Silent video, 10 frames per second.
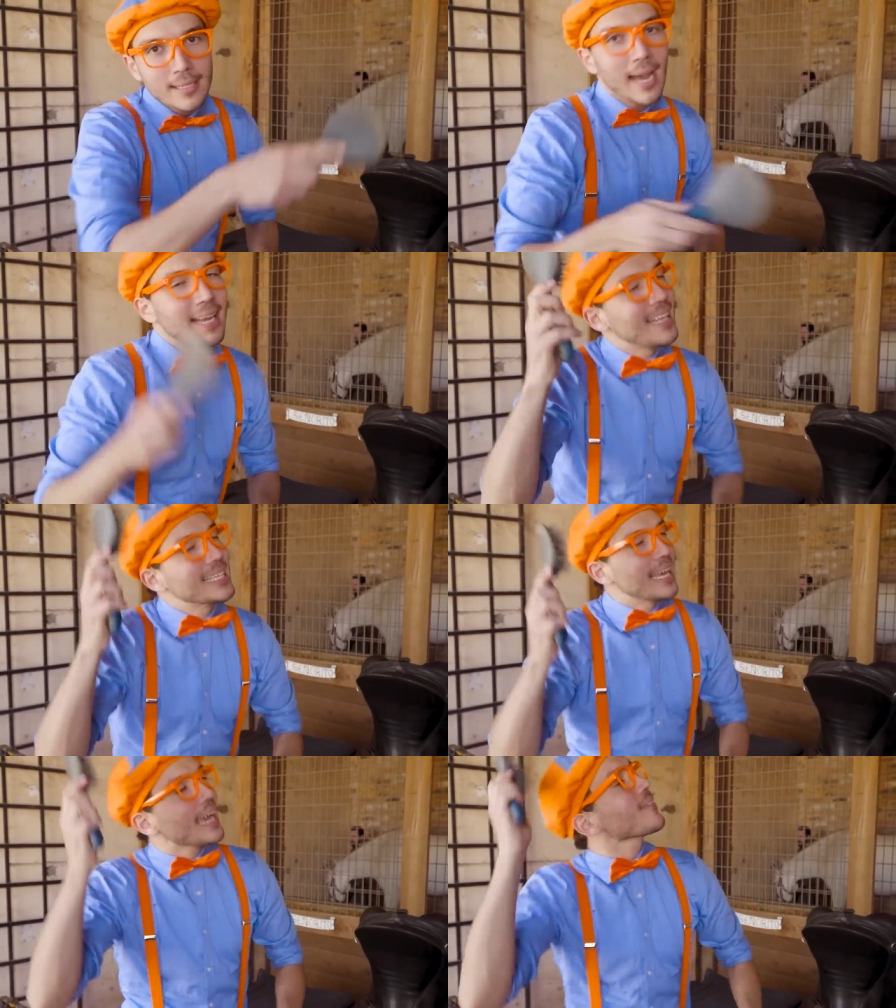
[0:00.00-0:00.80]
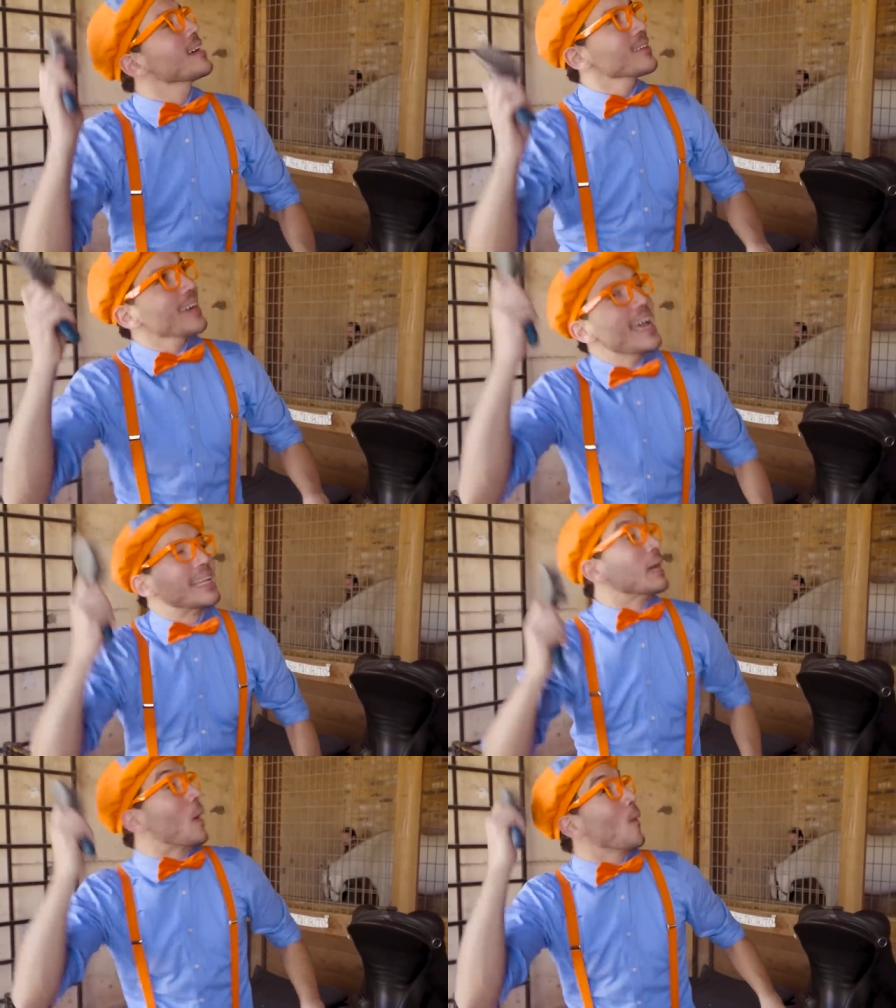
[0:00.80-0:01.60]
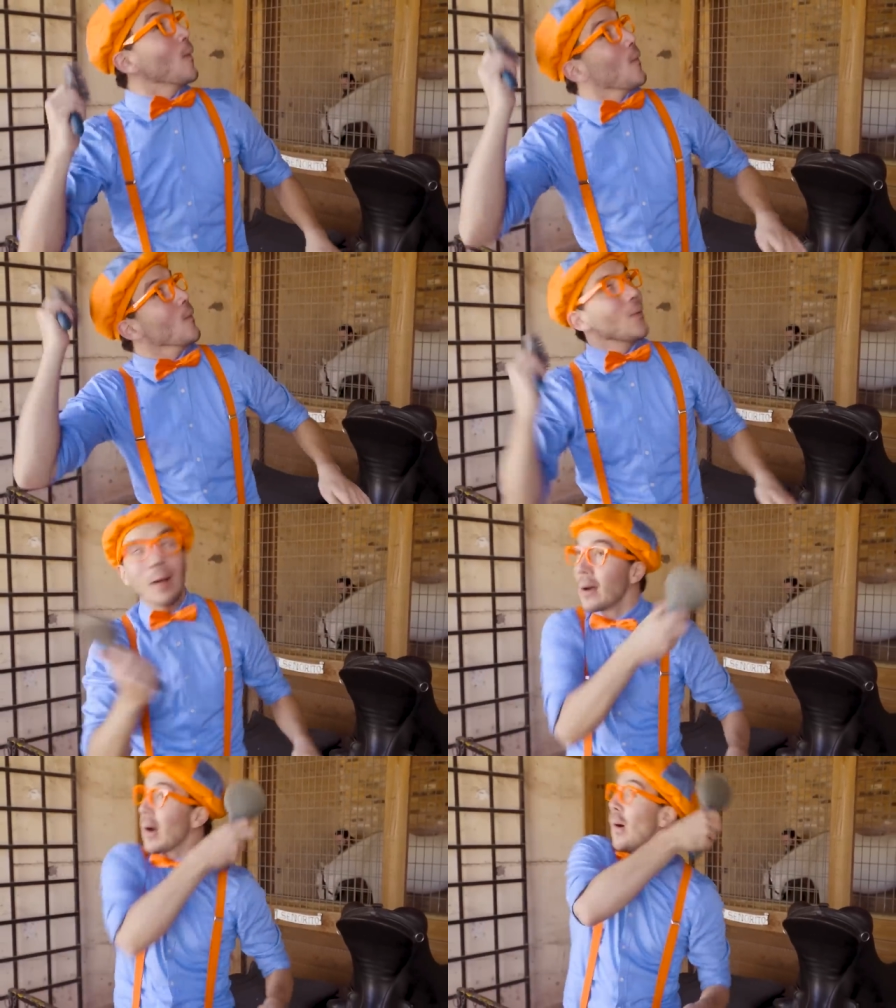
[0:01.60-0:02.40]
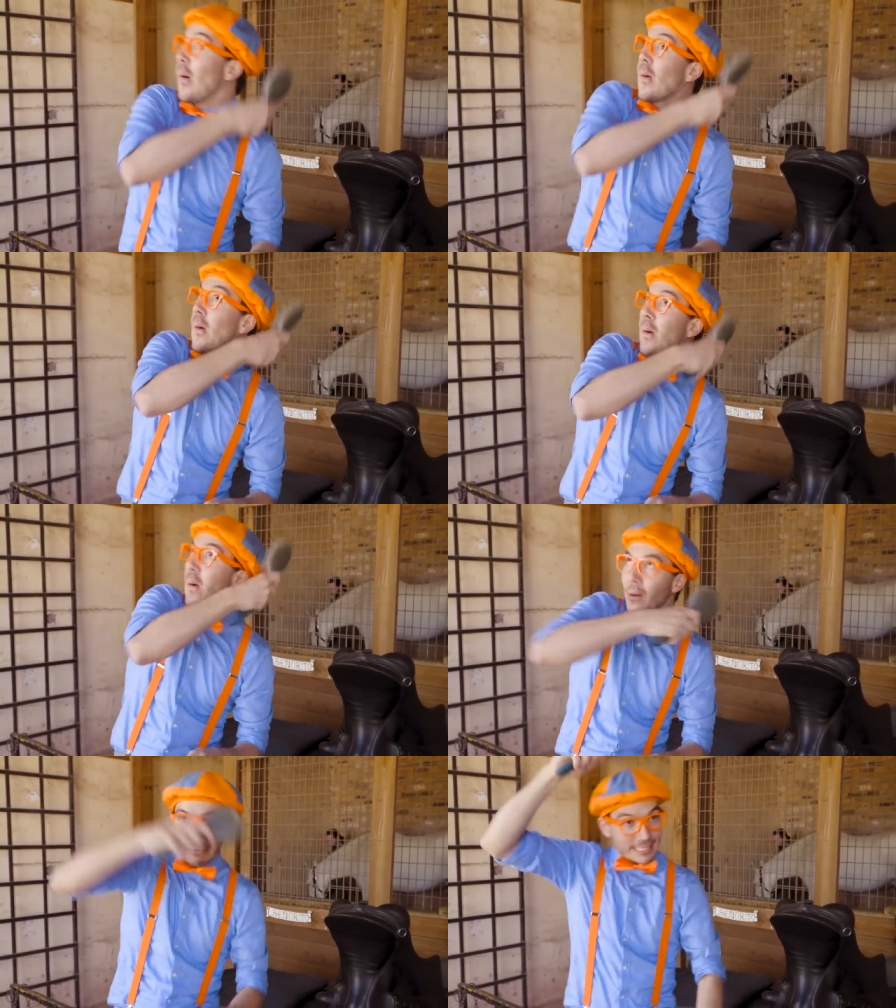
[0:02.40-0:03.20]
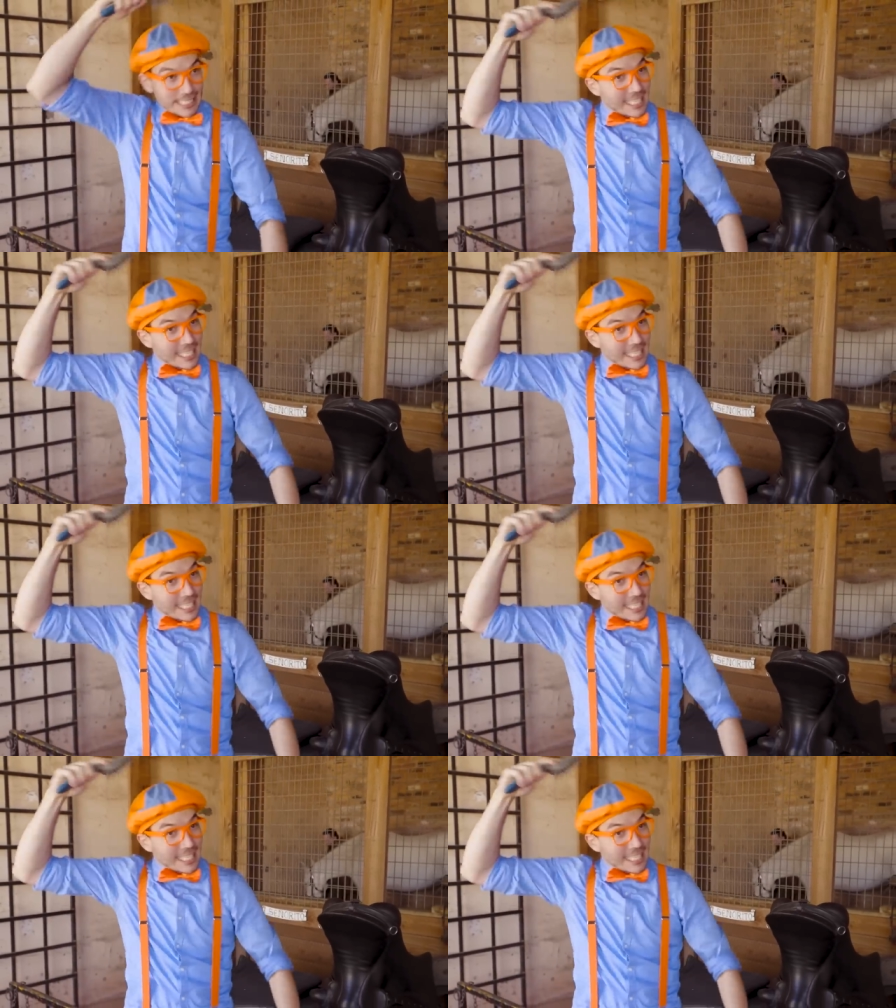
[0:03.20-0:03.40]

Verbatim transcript: kind of like the hair on your head. Ooh, ooh